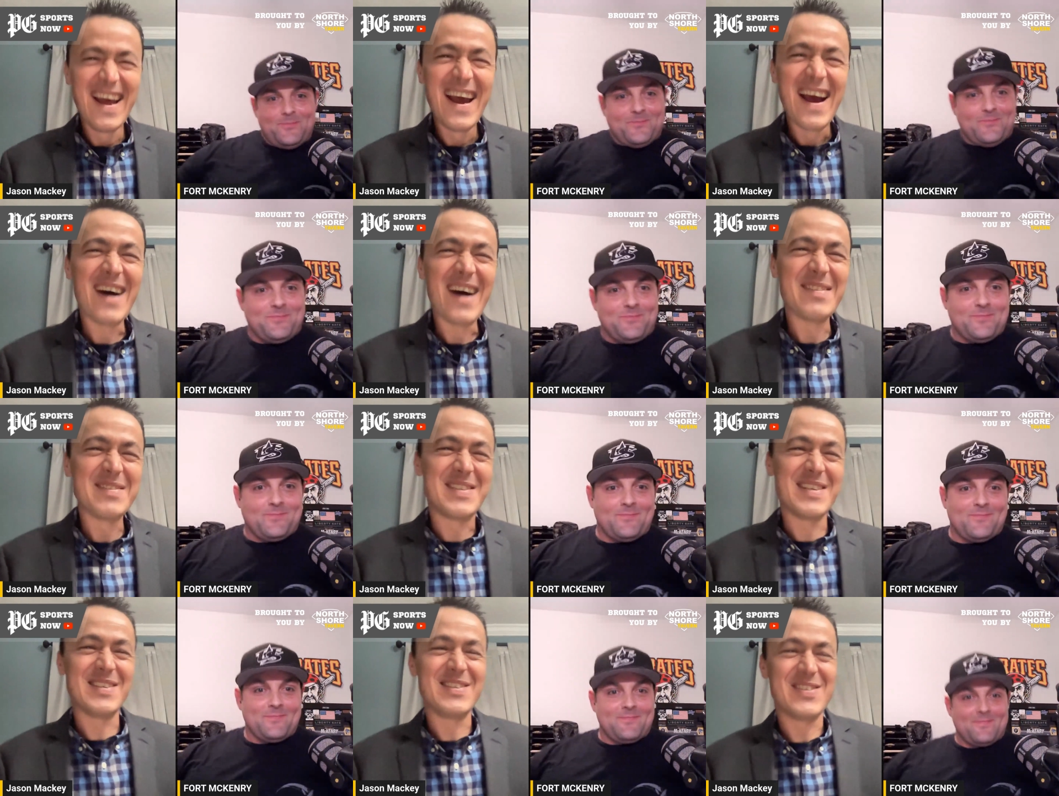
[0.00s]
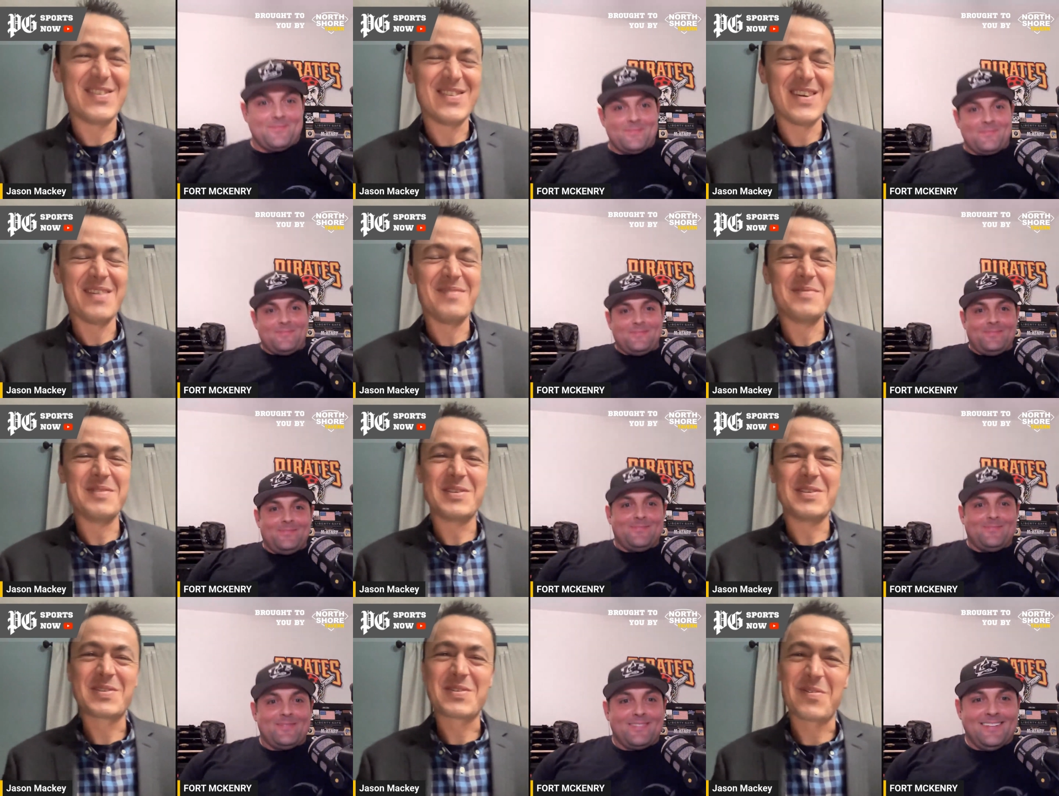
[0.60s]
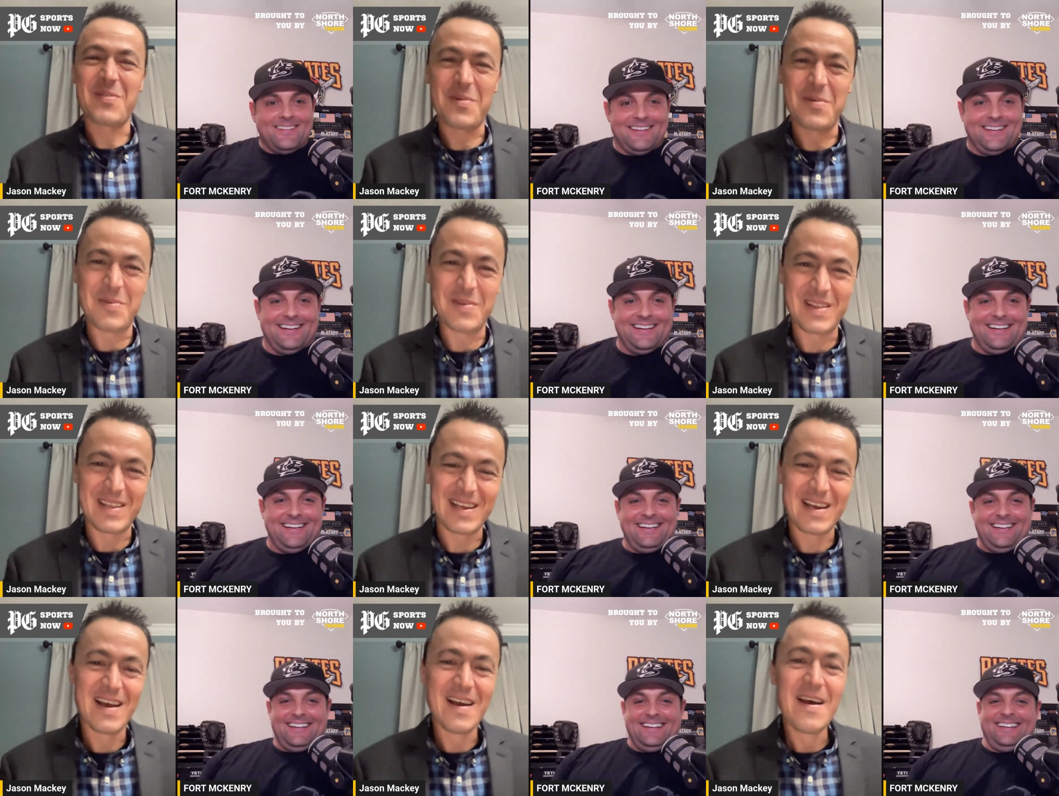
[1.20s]
Speaker 1: I'm just. just...
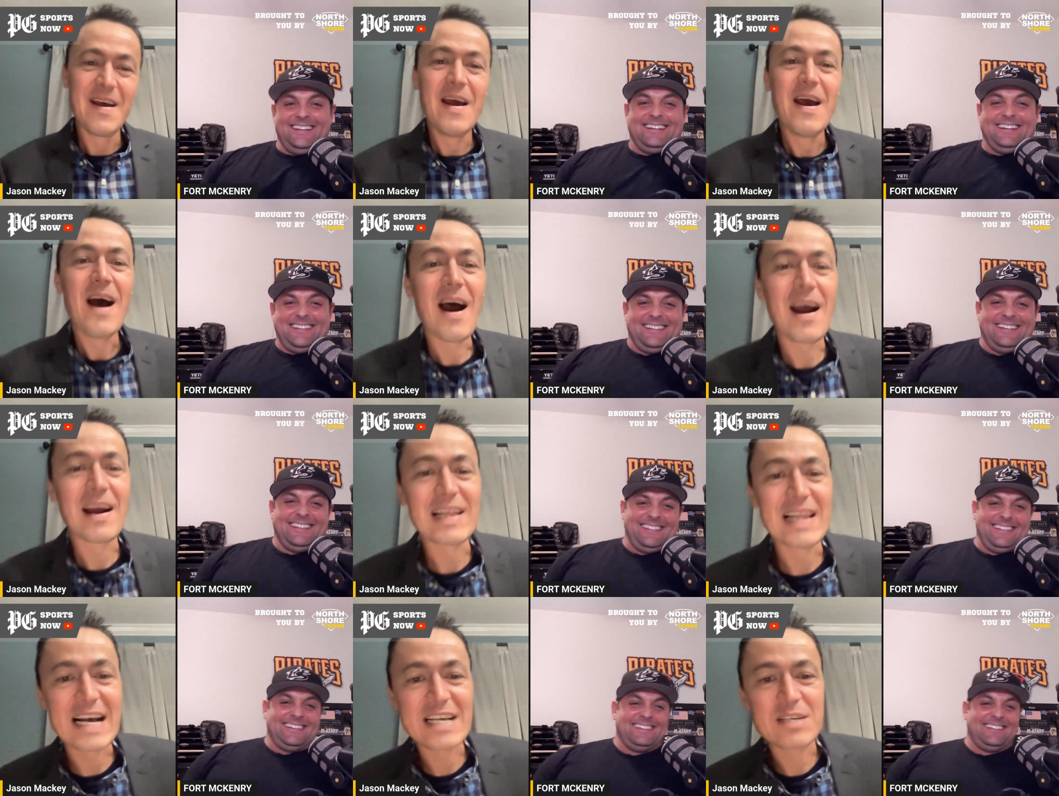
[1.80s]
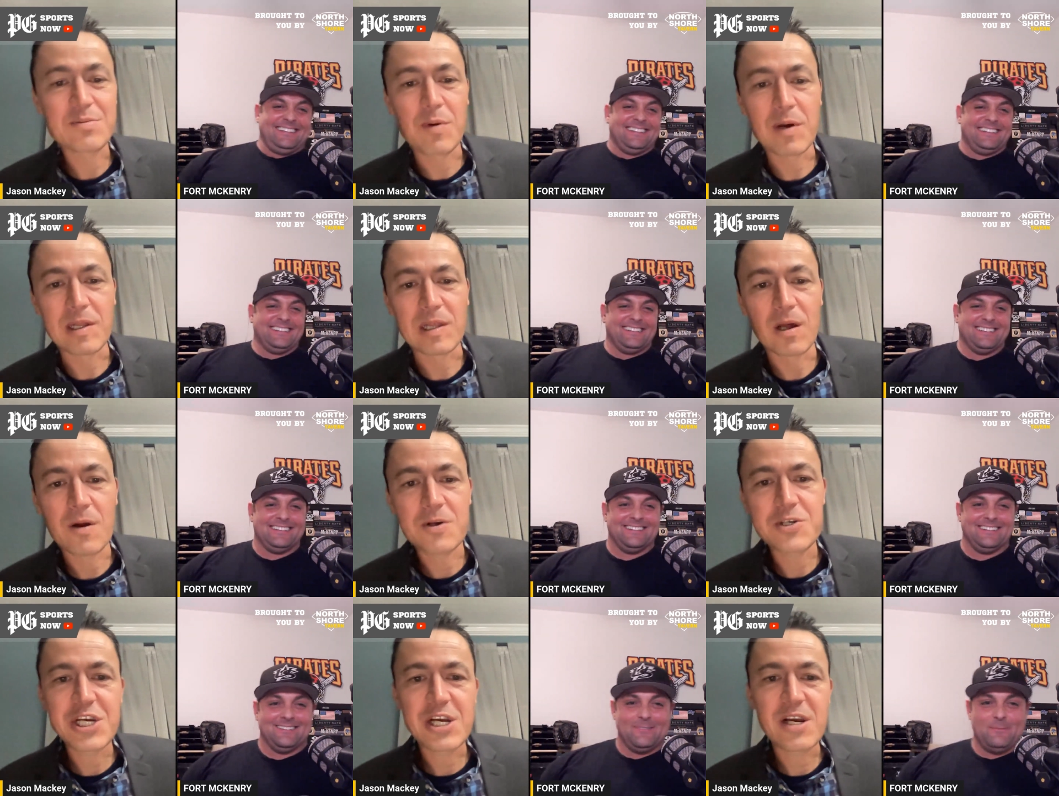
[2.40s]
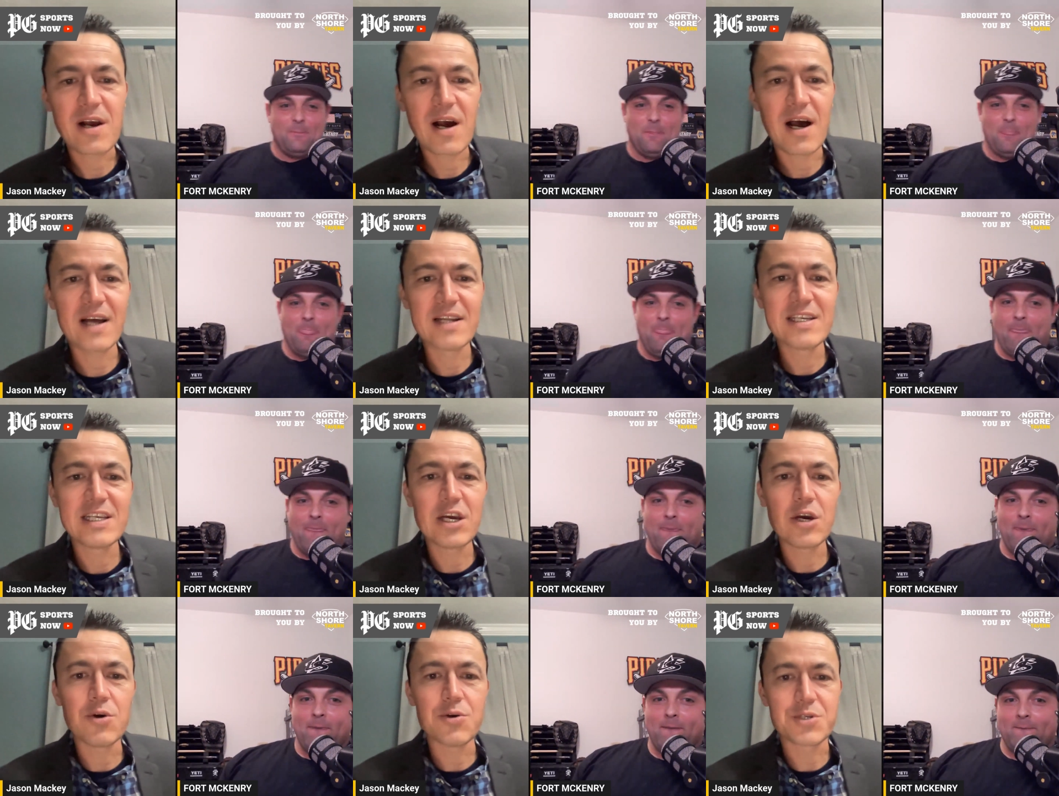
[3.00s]
All right, last one. Largy
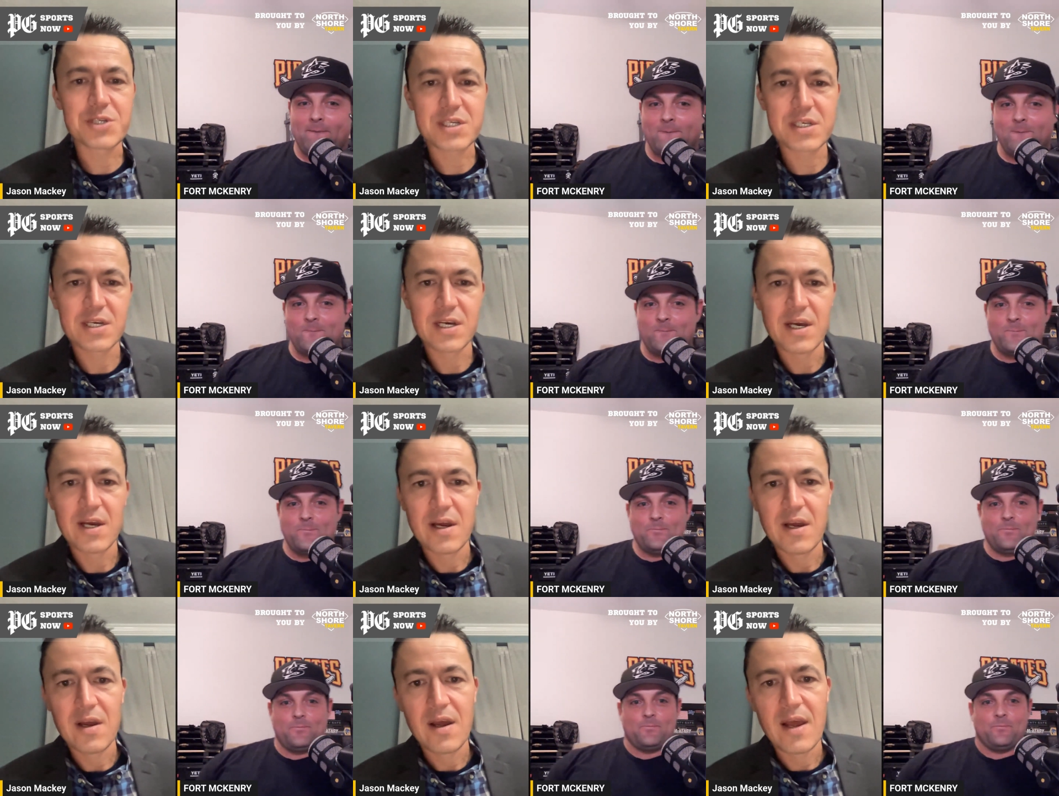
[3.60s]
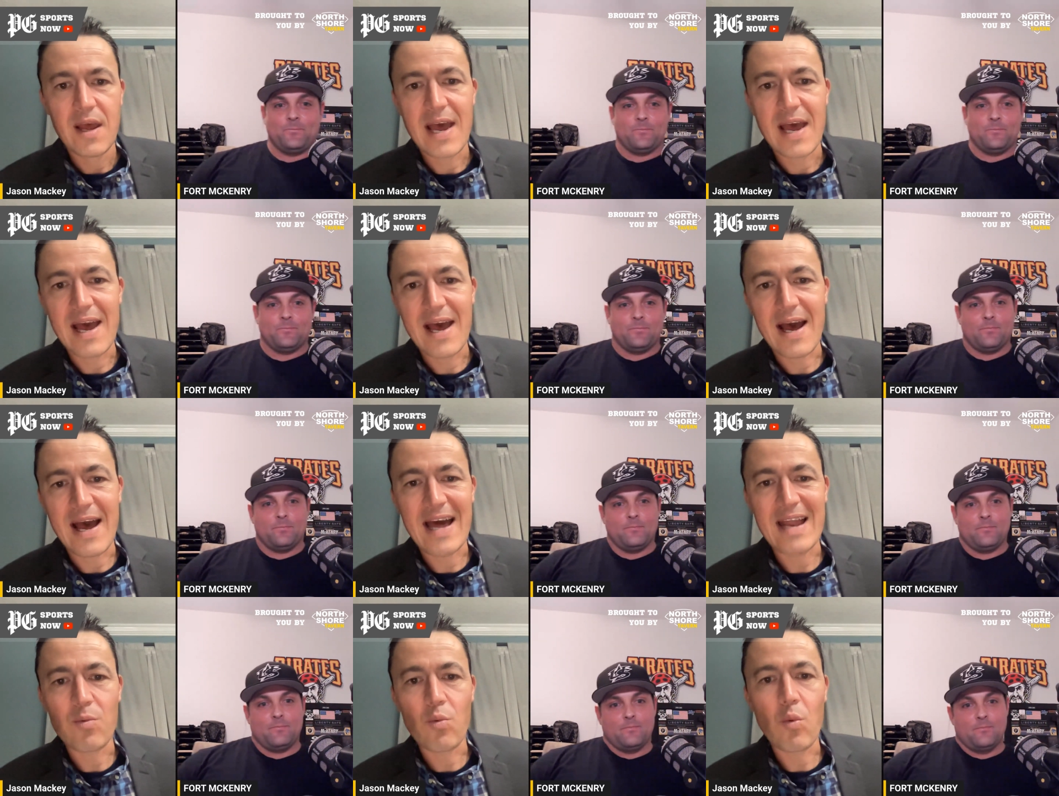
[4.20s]
Condios at